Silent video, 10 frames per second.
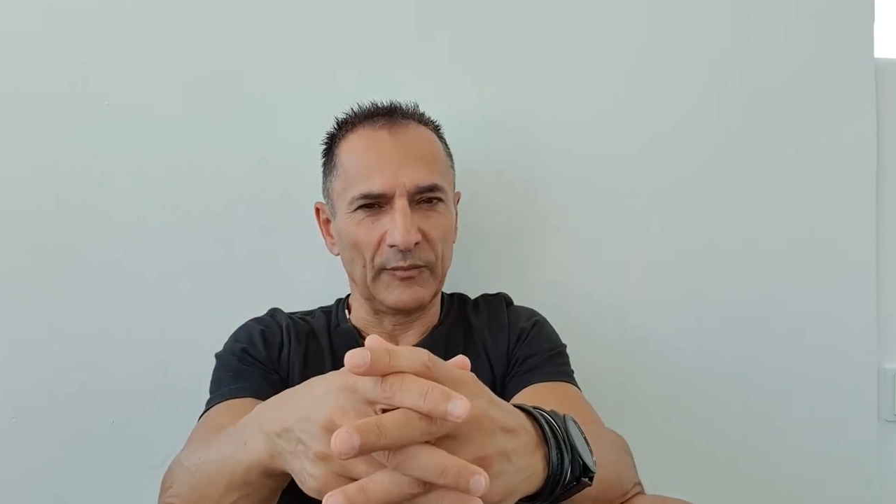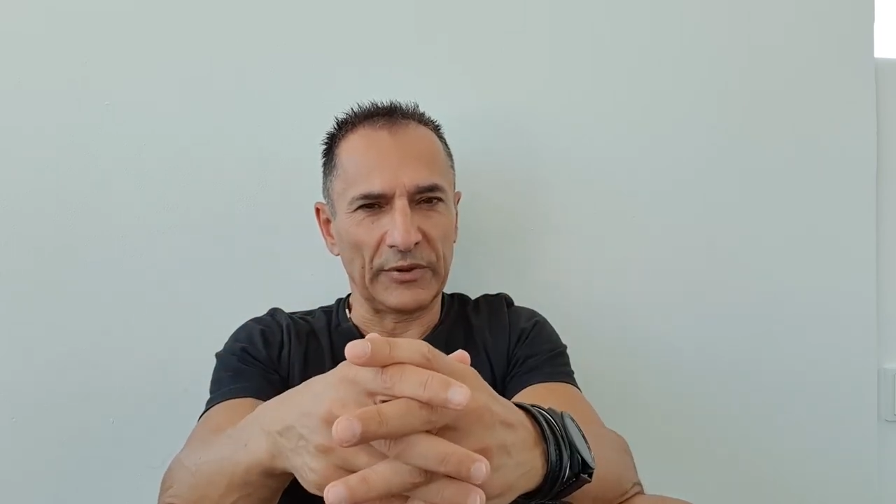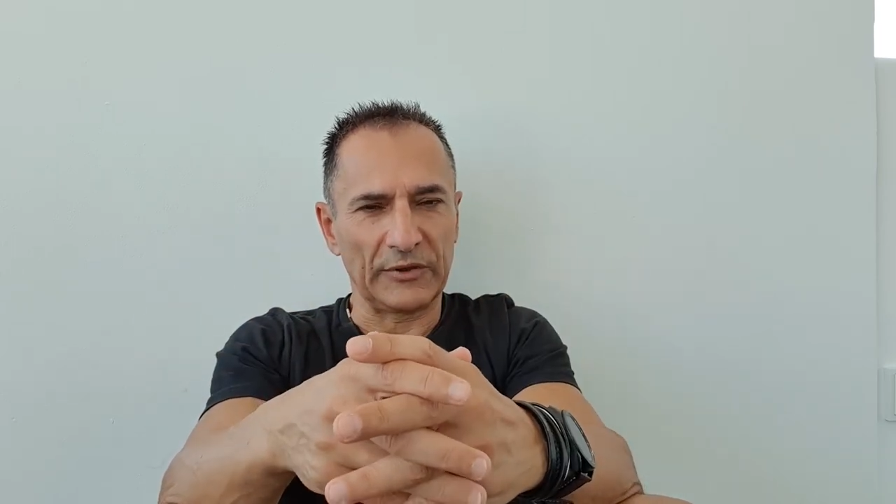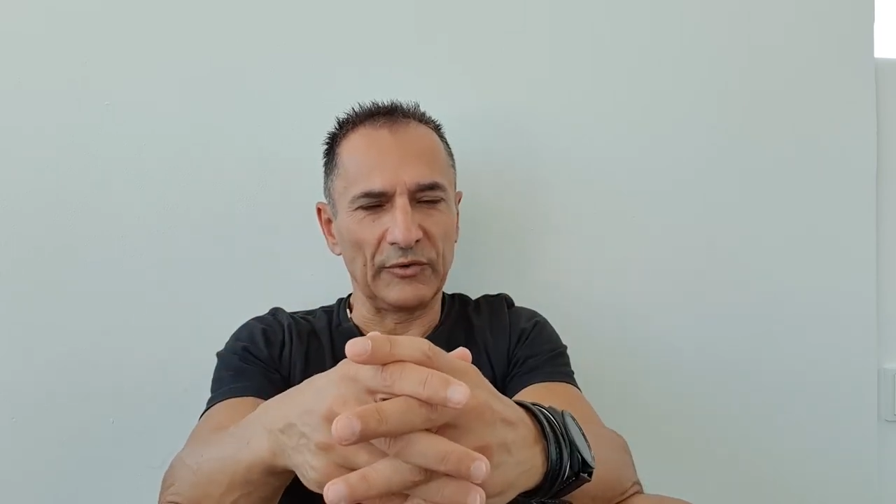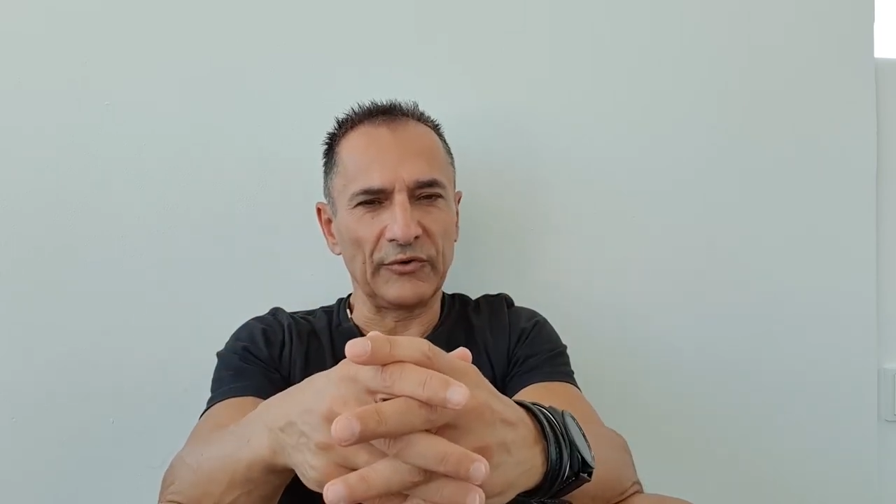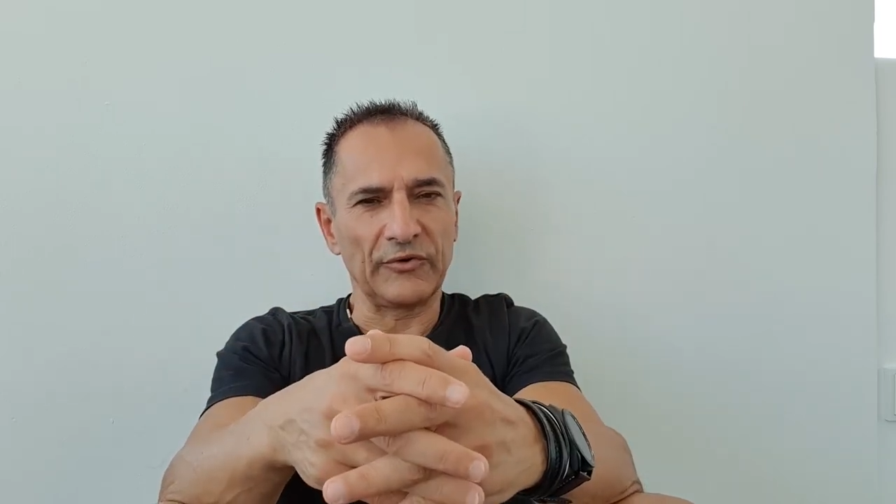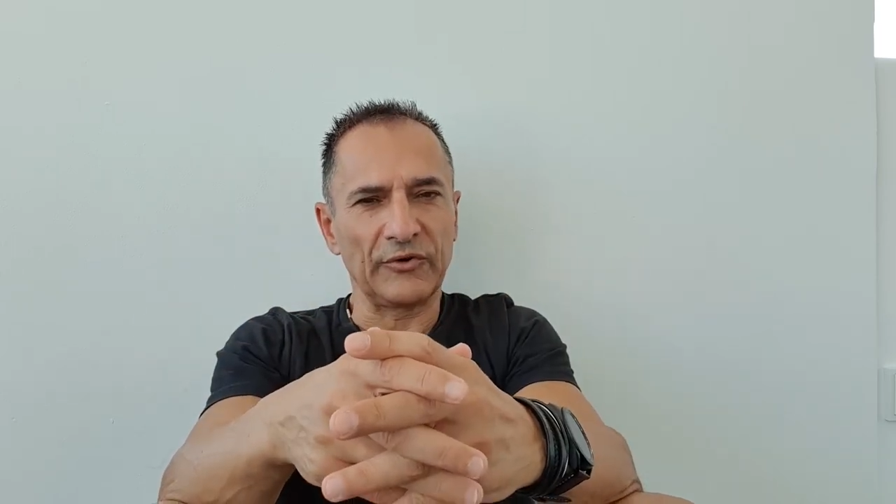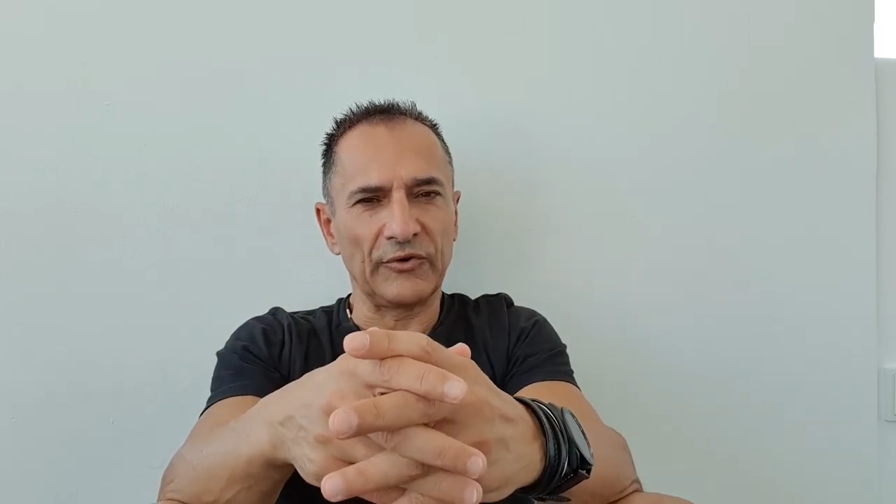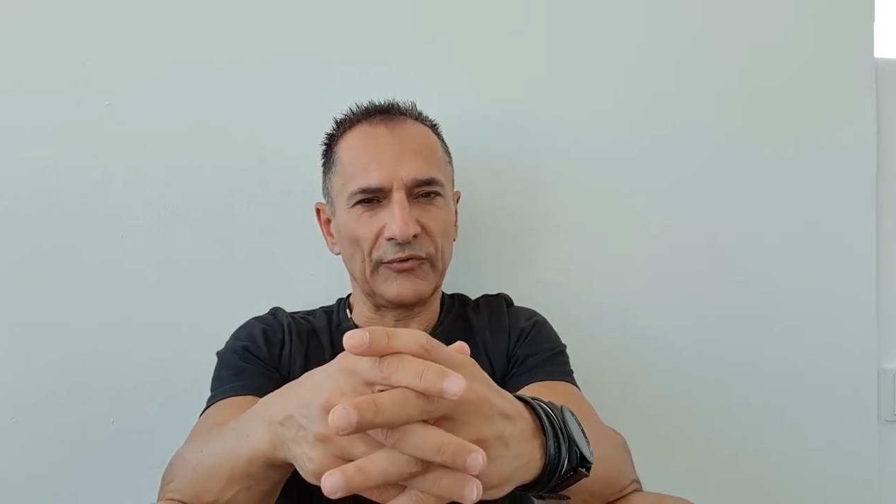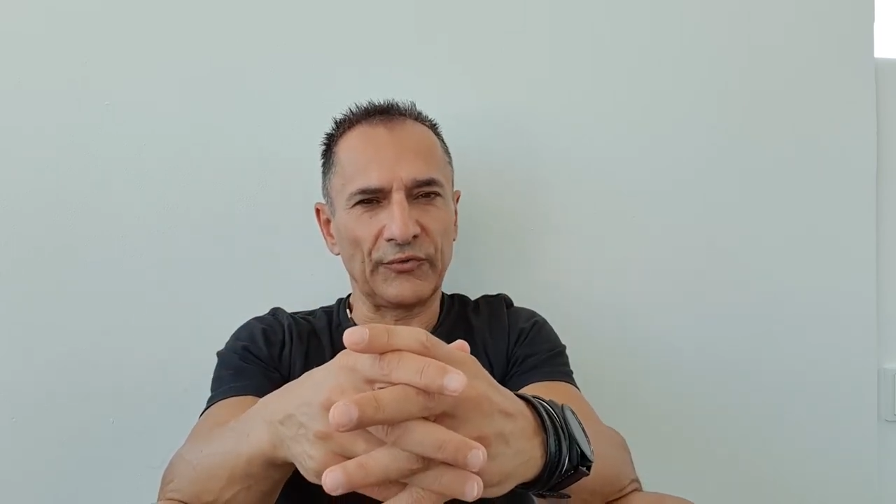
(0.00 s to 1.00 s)
but look
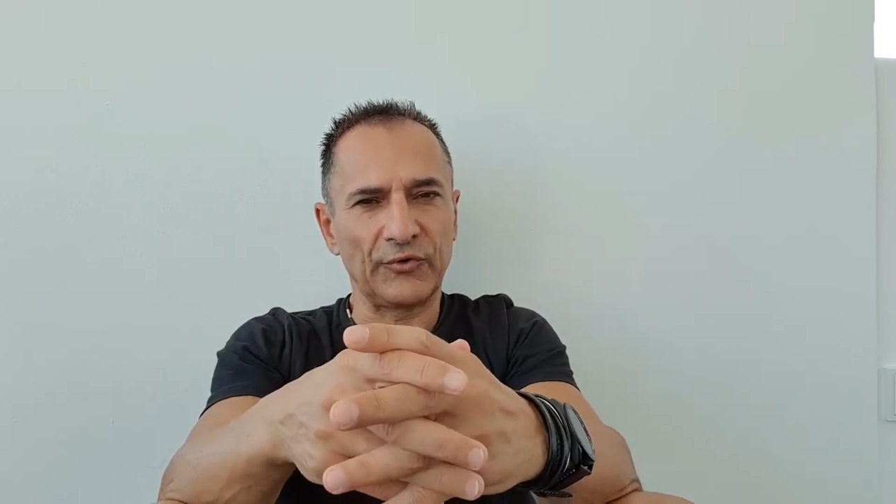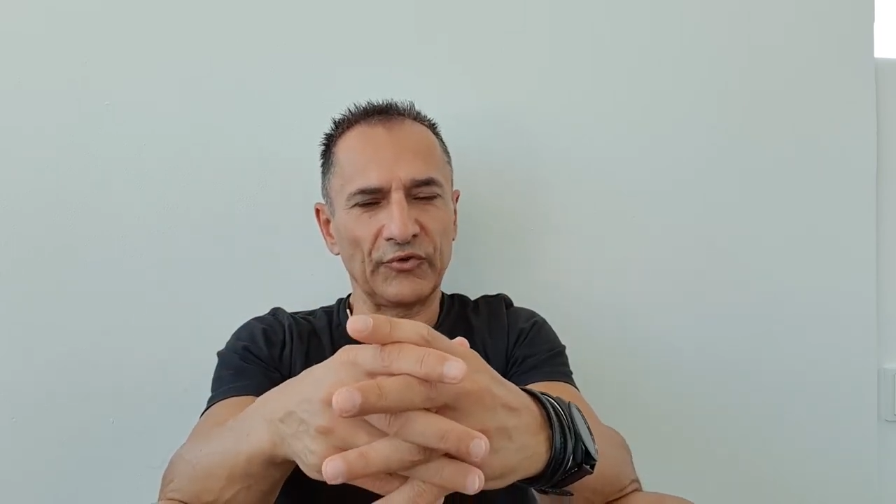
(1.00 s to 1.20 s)
for